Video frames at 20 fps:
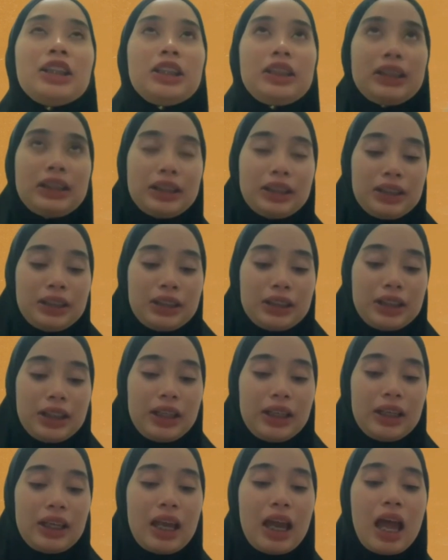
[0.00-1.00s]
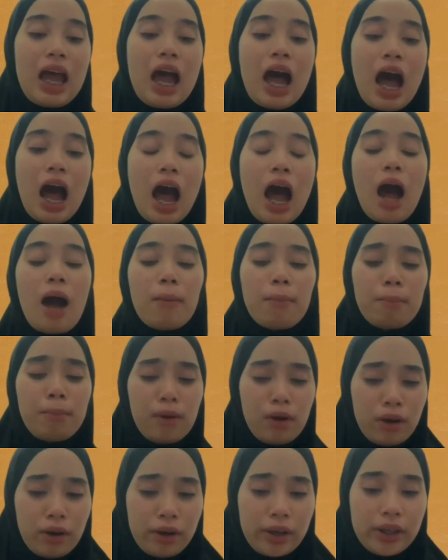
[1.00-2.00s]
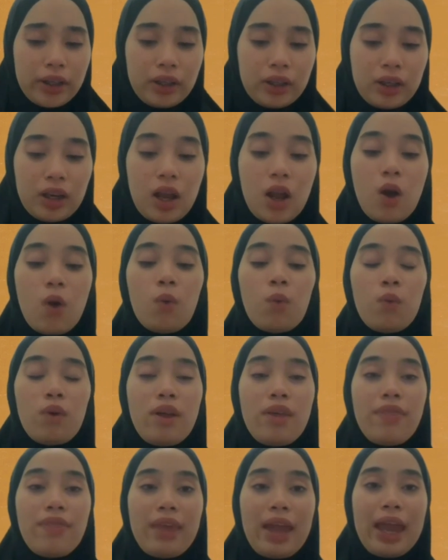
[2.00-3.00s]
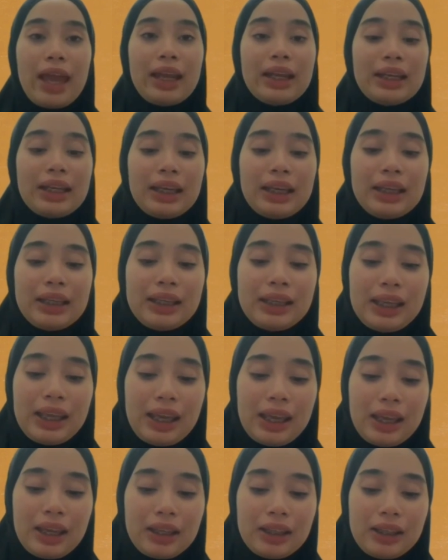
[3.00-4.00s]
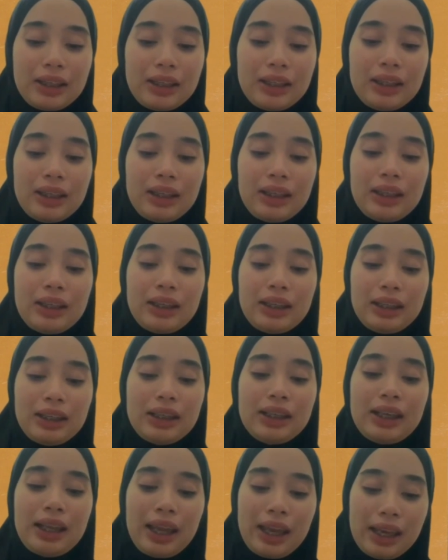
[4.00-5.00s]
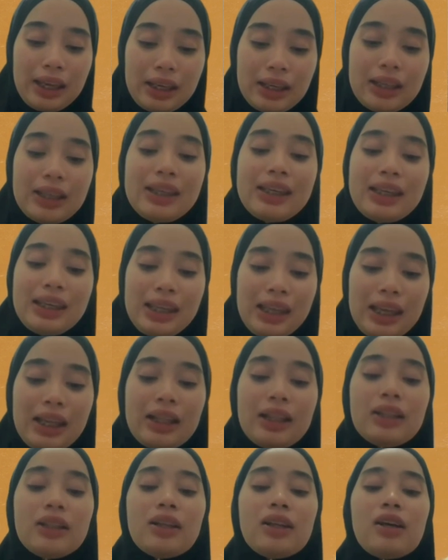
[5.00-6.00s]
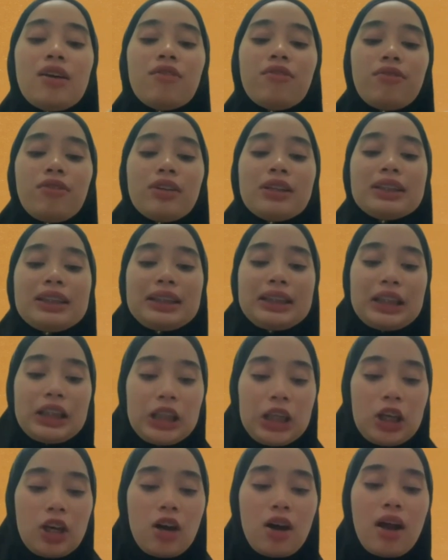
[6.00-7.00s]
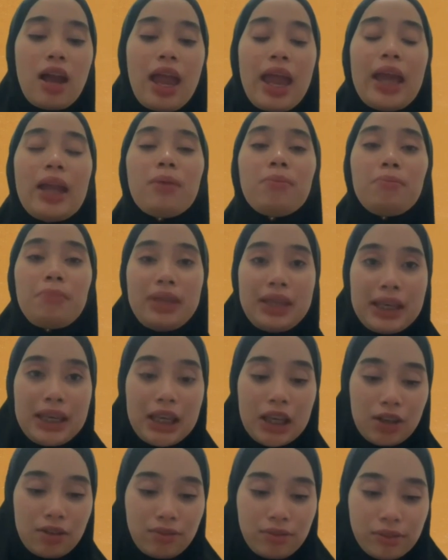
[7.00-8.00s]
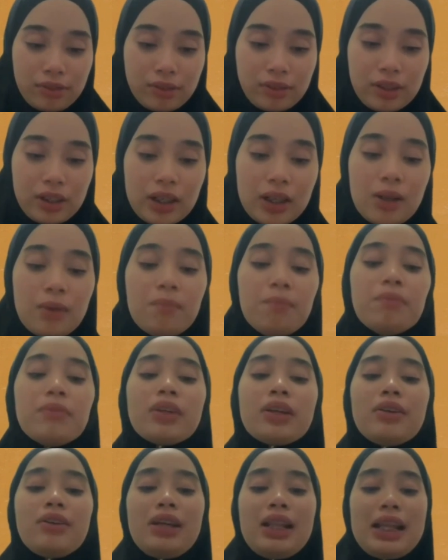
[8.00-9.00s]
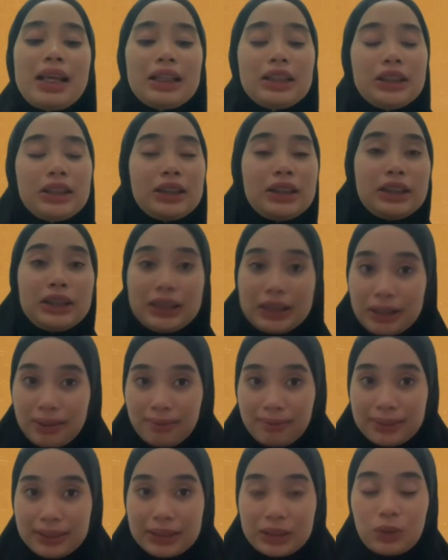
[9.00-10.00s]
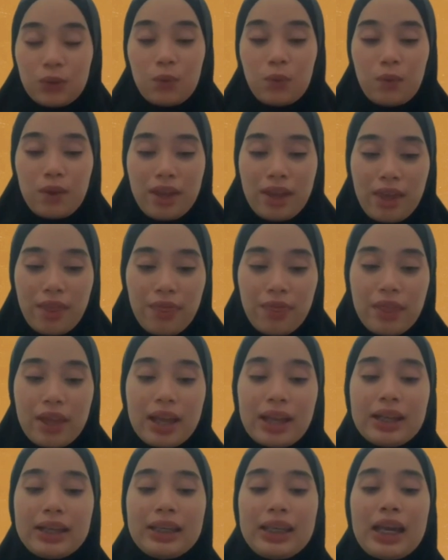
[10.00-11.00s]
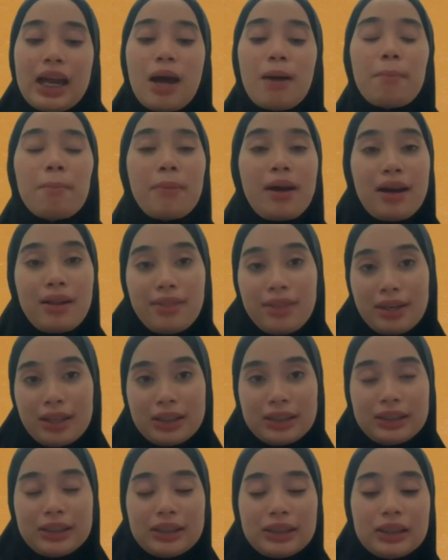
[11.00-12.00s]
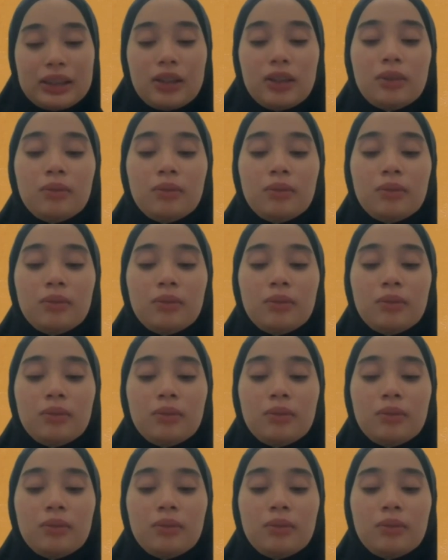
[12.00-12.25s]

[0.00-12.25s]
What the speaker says: children are born with an innate need for secure and meaningful relationships with their mothers.